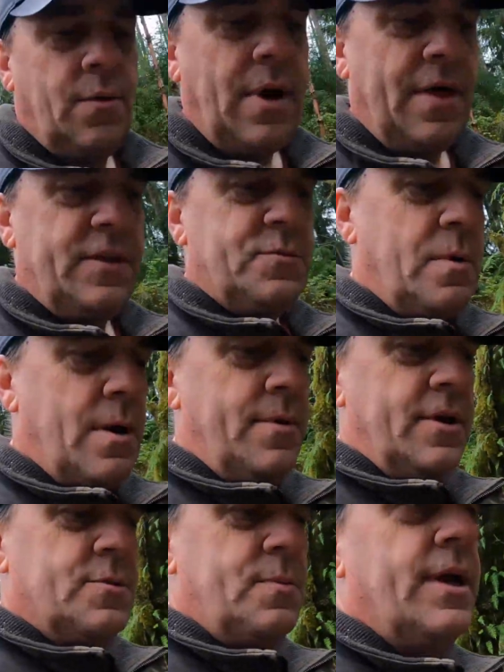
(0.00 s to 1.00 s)
Well, this
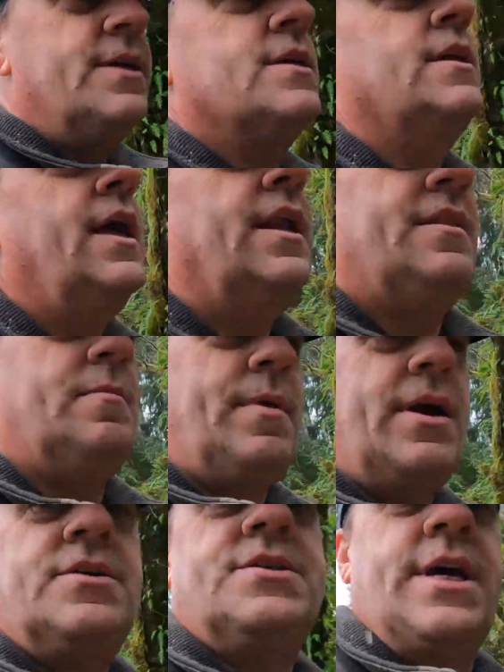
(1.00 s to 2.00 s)
probably explains a lot of the
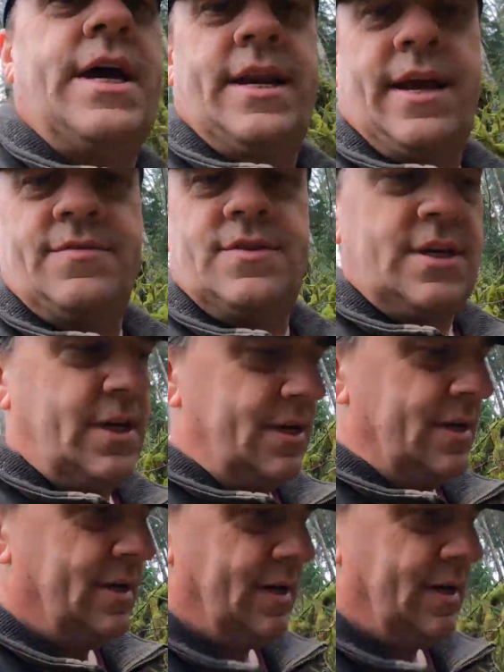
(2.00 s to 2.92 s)
bear sign I've seen